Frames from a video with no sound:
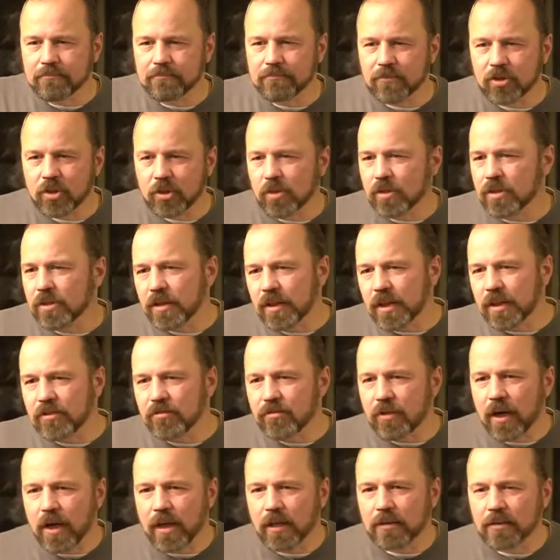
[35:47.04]
So it's a nice
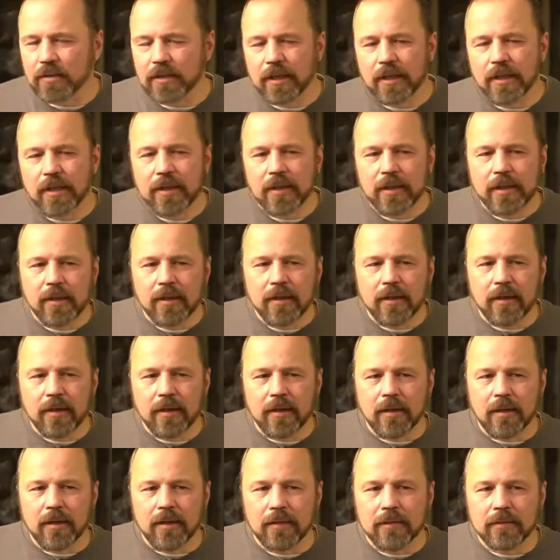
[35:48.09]
ride.
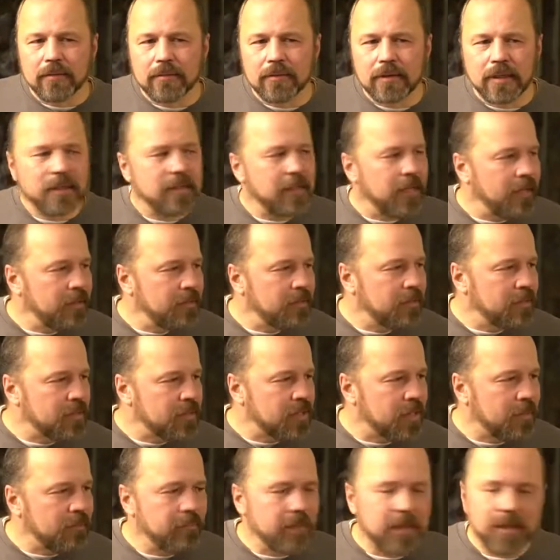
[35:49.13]
Uh, and then
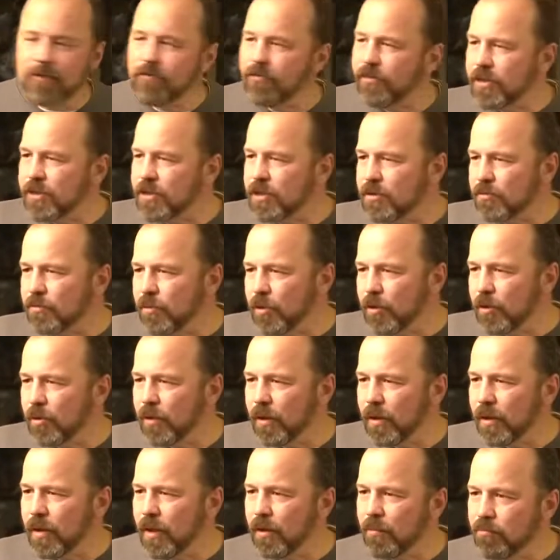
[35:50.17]
somebody fixes for you,
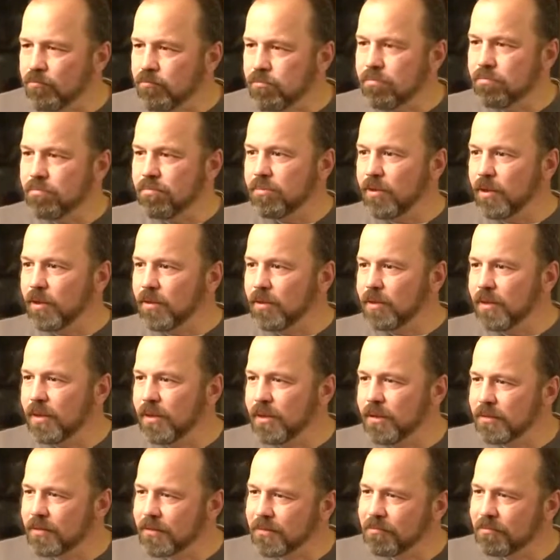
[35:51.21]
and now boo, all
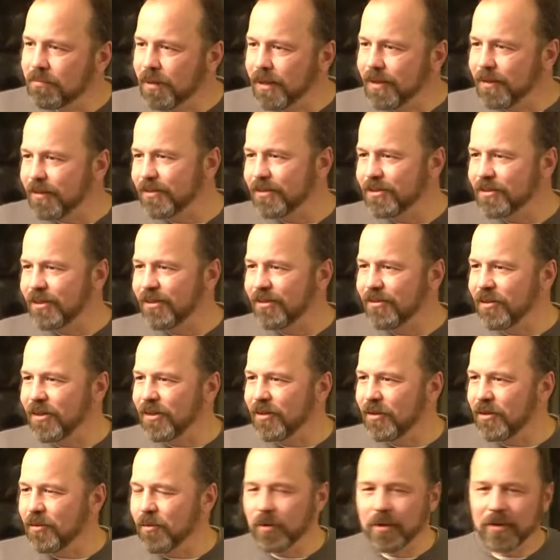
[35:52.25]
these blinkers start going
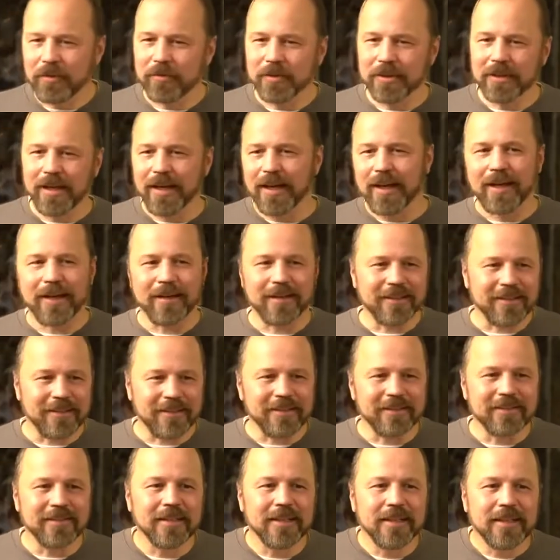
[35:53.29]
on. What, what the heck, you
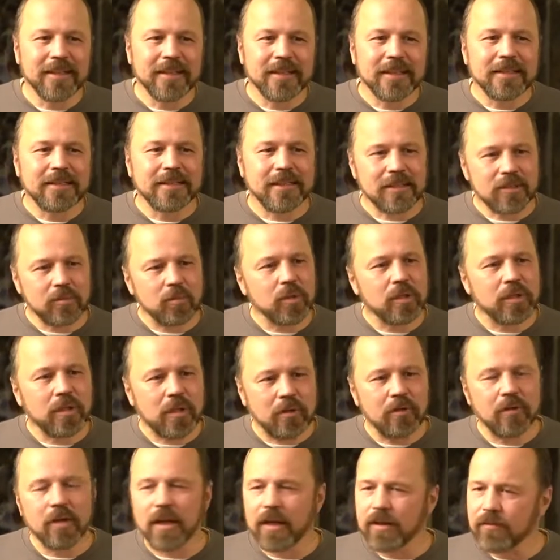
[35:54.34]
know? That's what
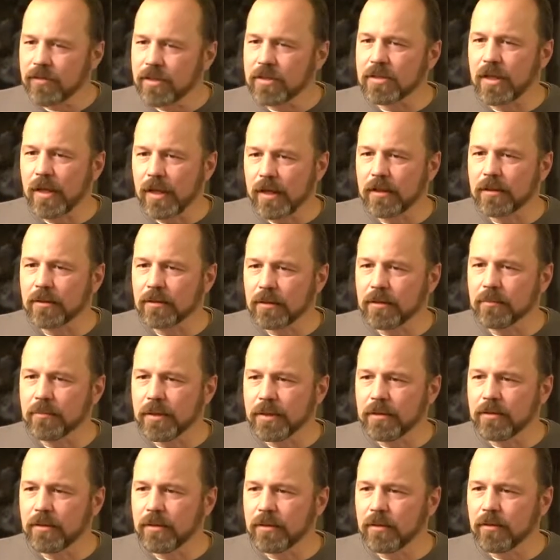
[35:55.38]
our life is like a little
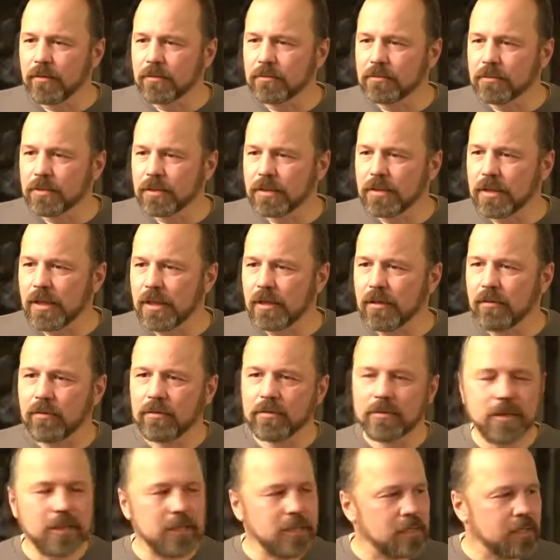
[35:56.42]
bit, you know. It's like all
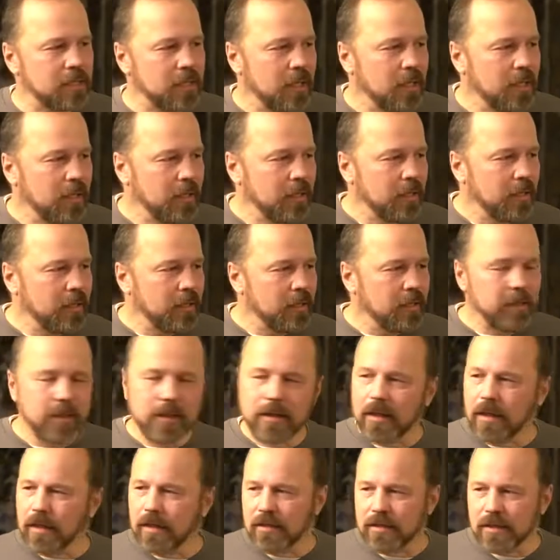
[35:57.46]
these
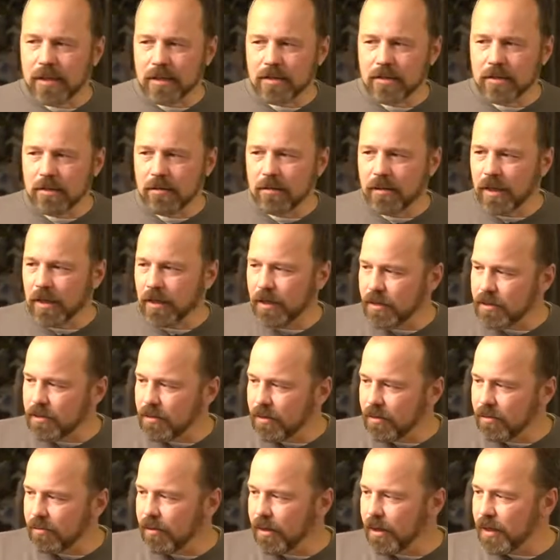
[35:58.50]
indicators. That's not right. That's
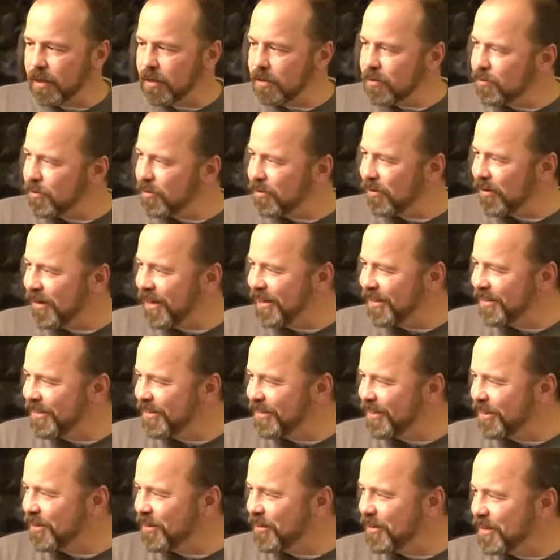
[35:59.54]
not right. That's not right. You
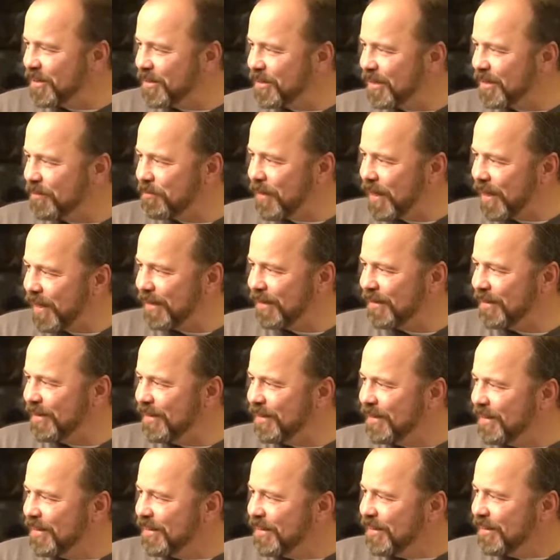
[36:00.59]
know, it's like man.
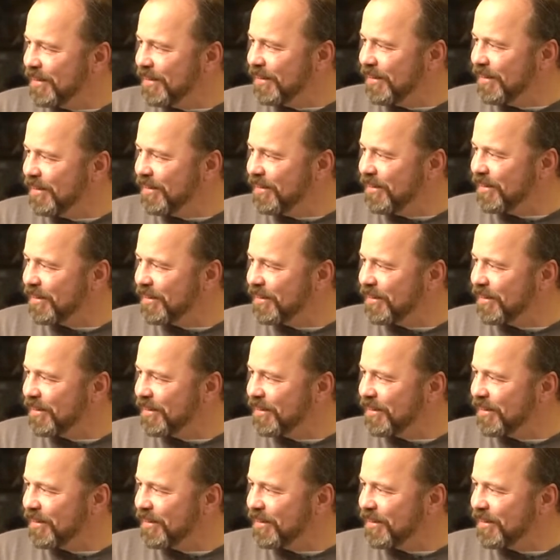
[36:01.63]
All